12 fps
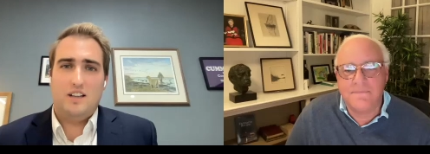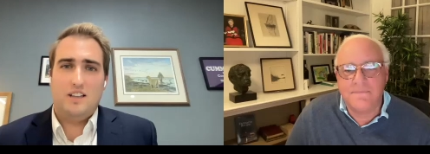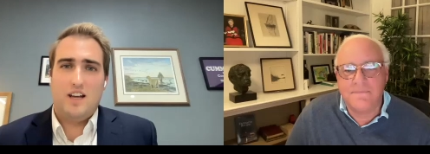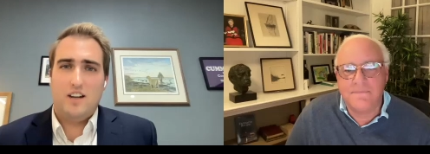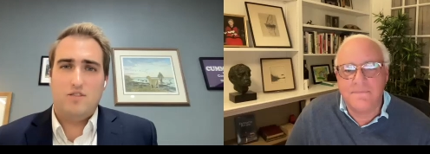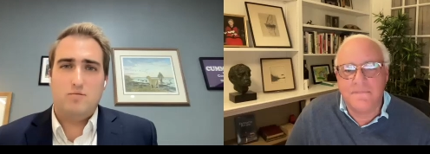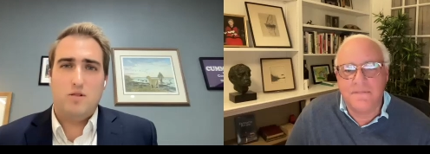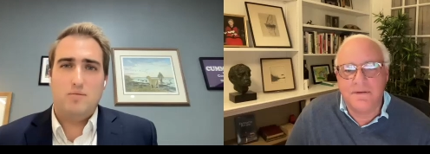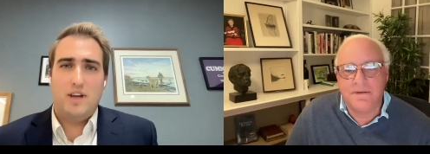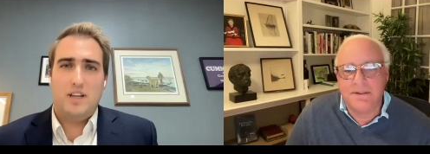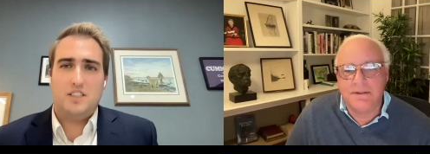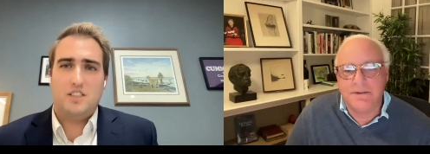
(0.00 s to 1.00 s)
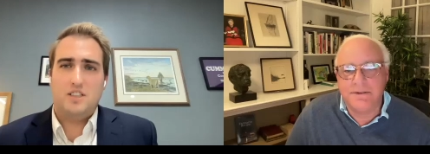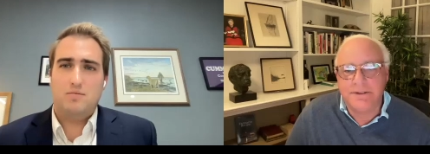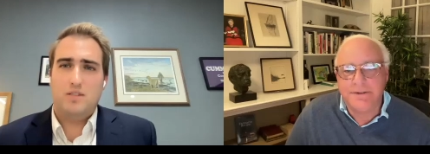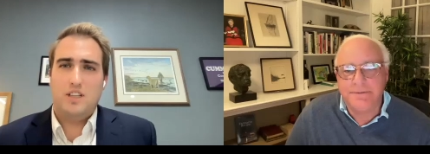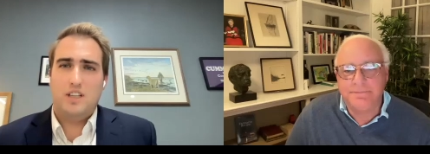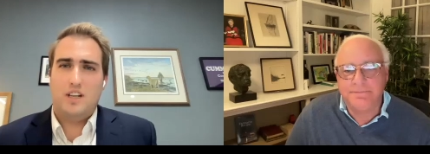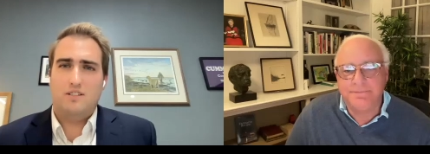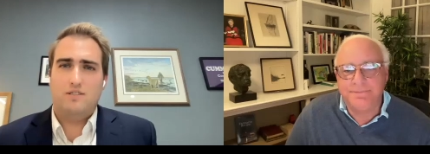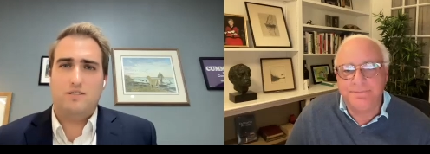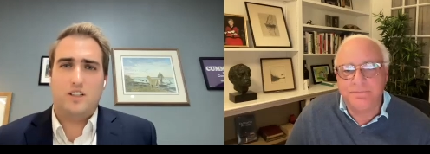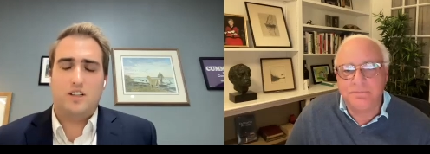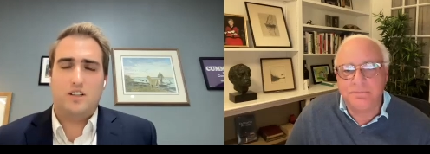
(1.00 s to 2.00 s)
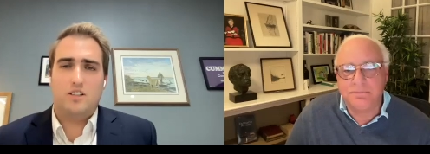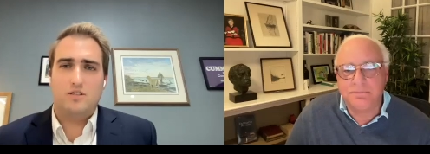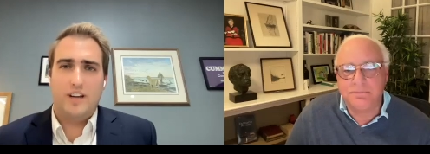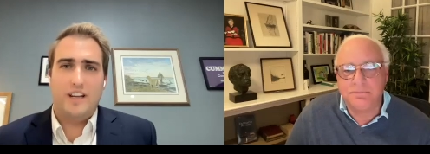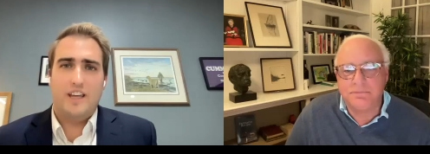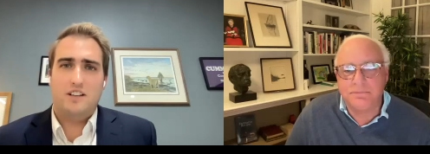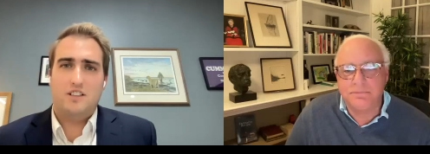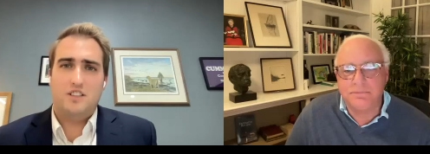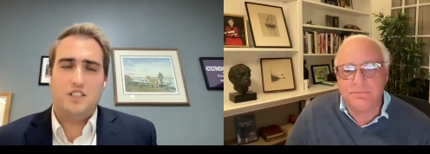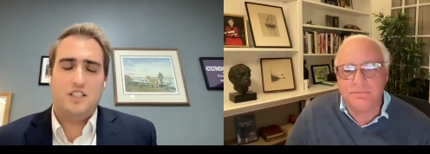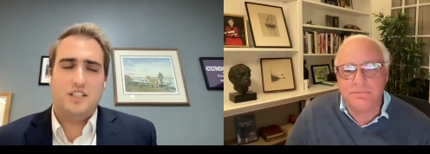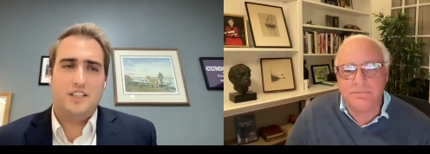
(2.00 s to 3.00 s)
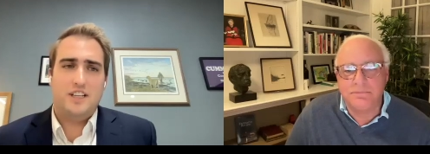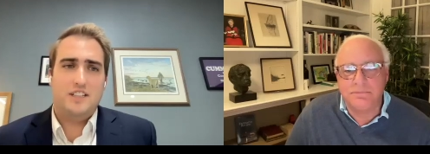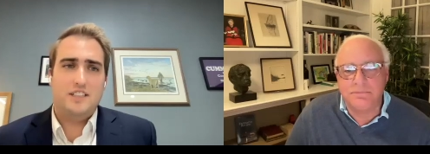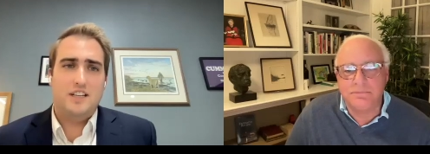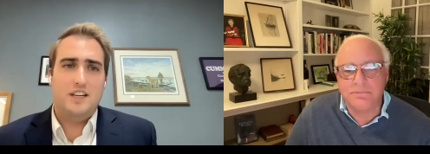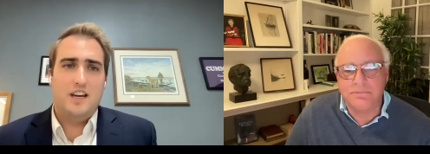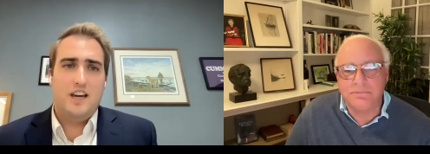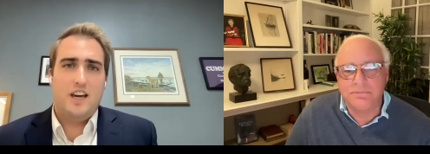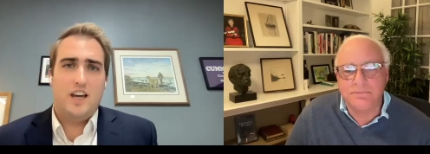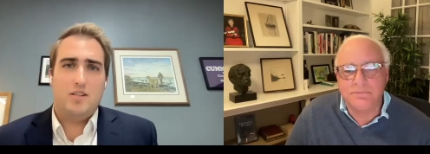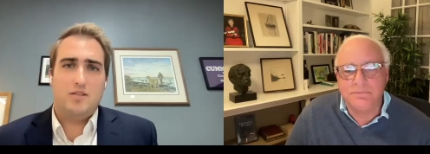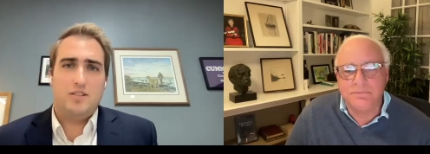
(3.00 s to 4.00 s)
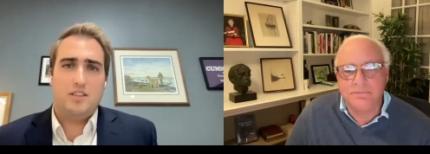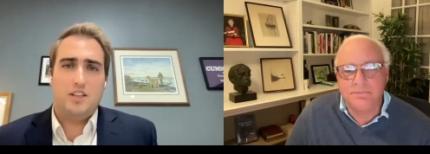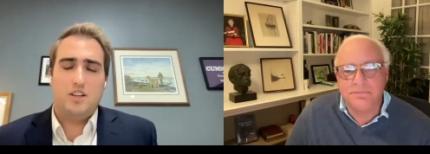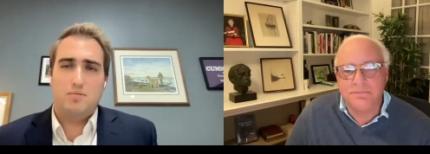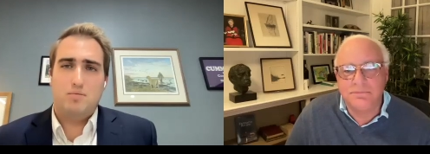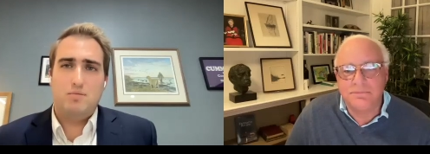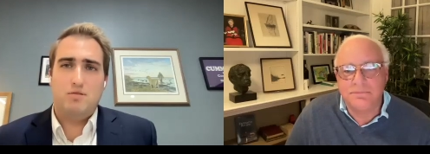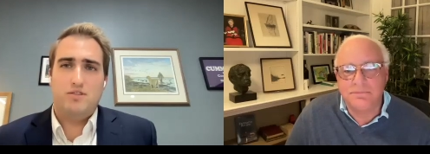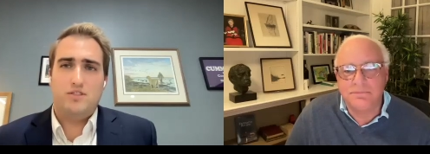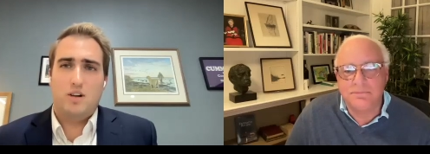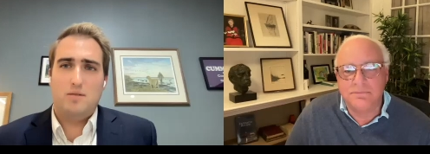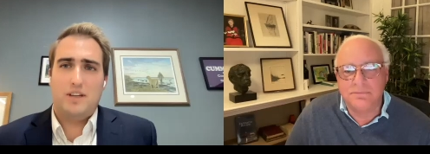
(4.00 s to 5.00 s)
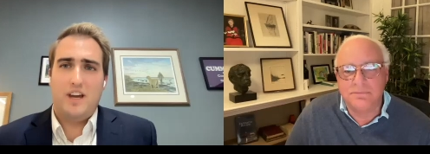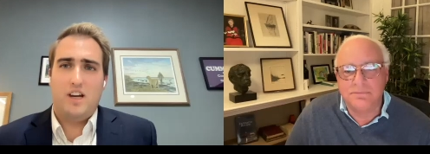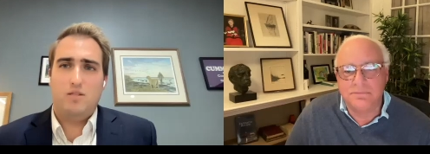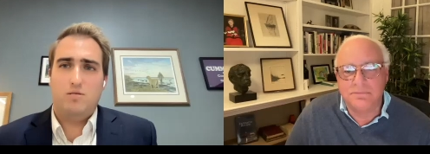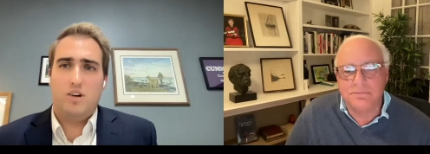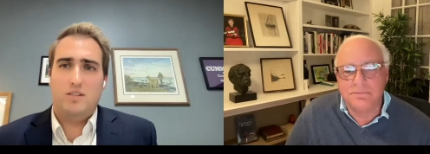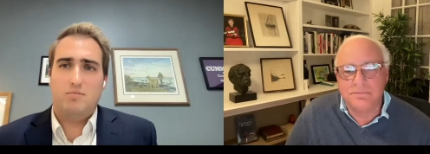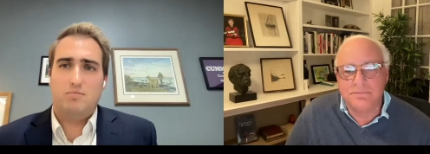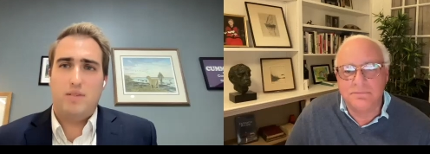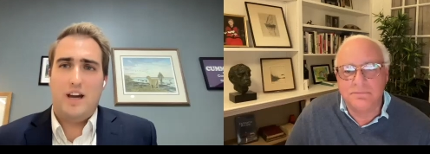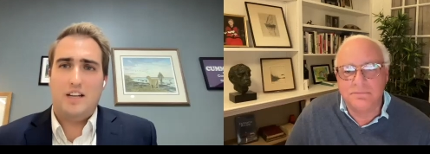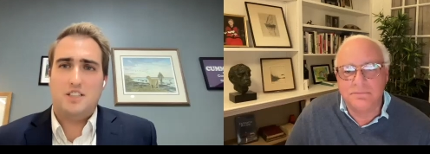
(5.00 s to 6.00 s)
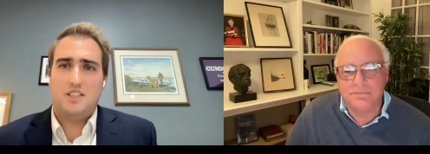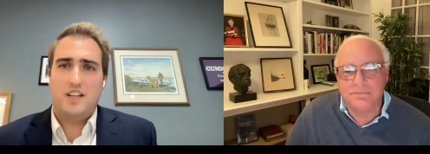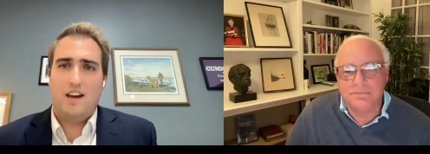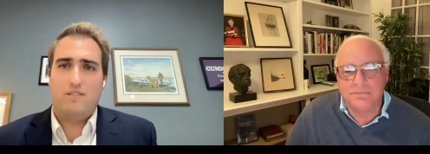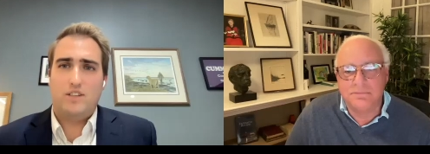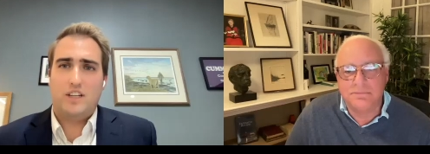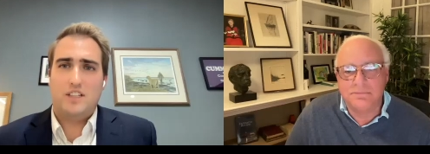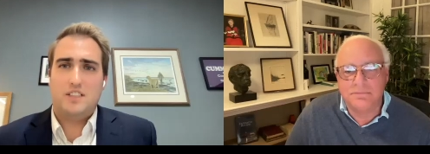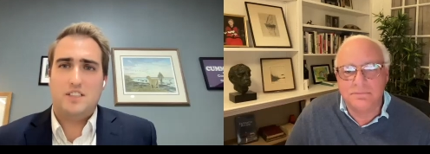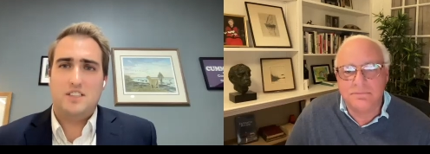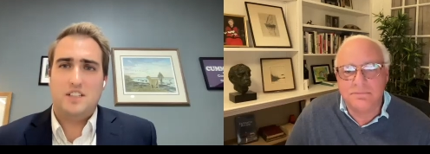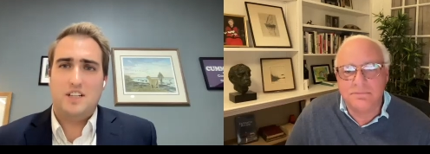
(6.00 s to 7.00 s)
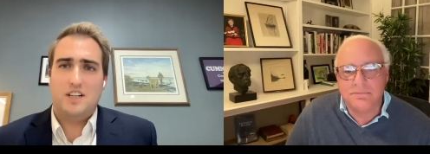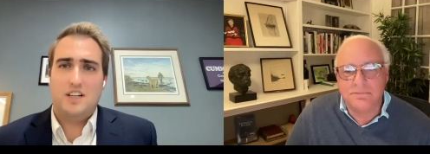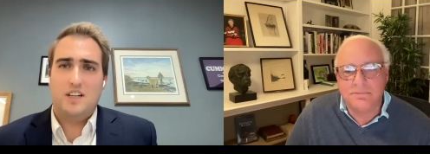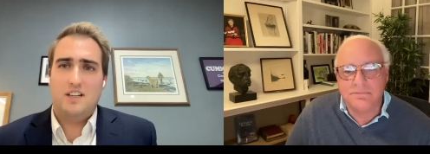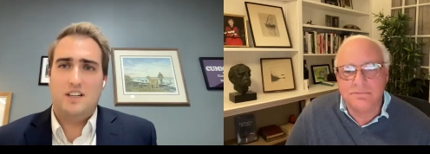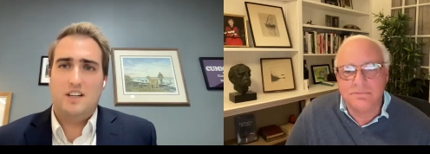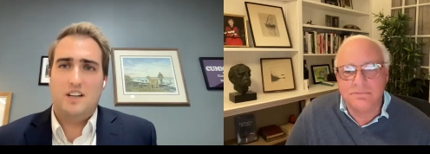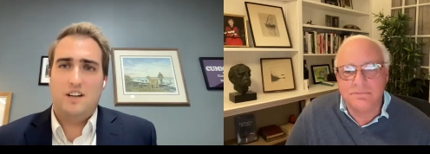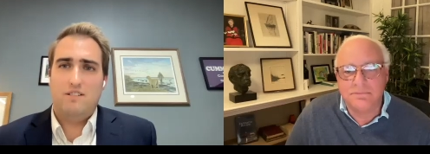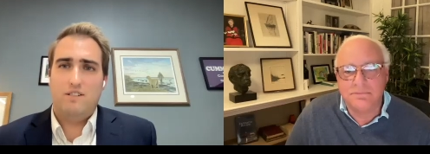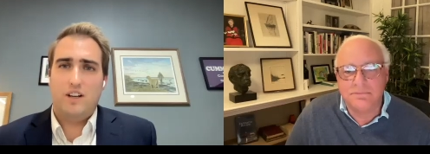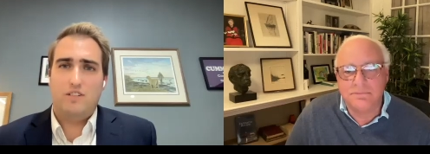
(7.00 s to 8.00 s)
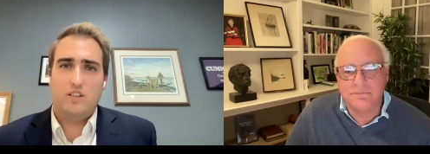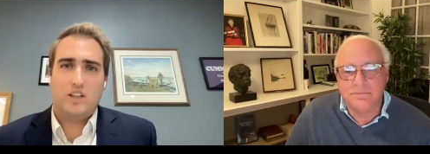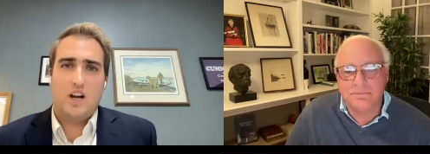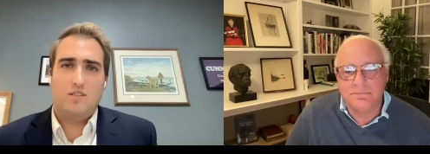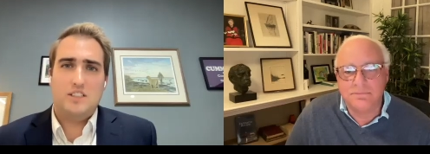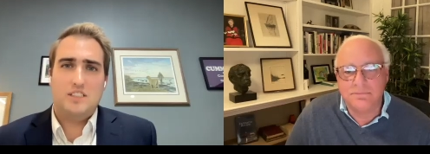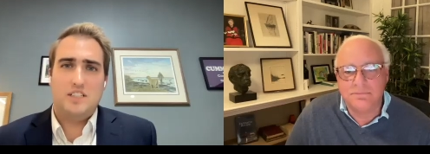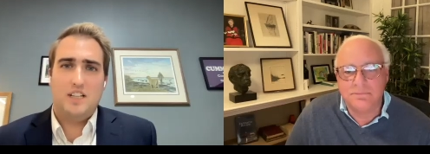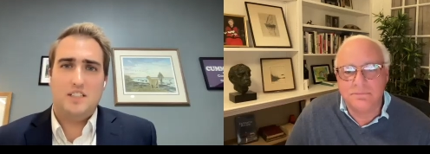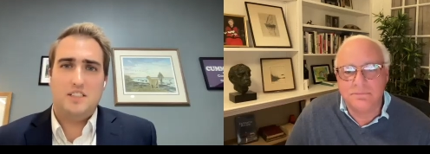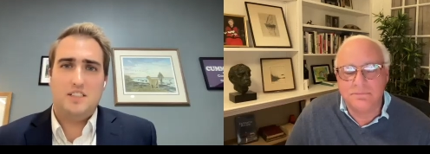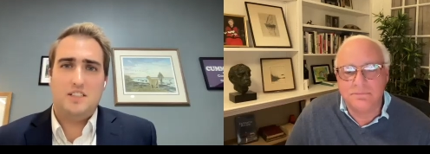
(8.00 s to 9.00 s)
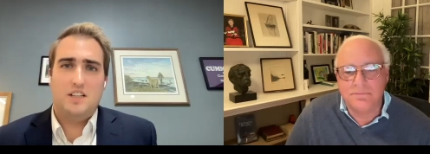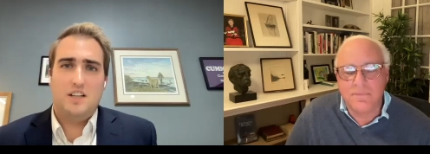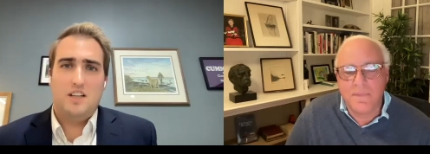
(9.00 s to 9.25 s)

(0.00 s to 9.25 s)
Speaker 1: a lot of momentum, a lot of great energy, and and you know the people of Talbot County want passionate advocates uh, fighting for common sense,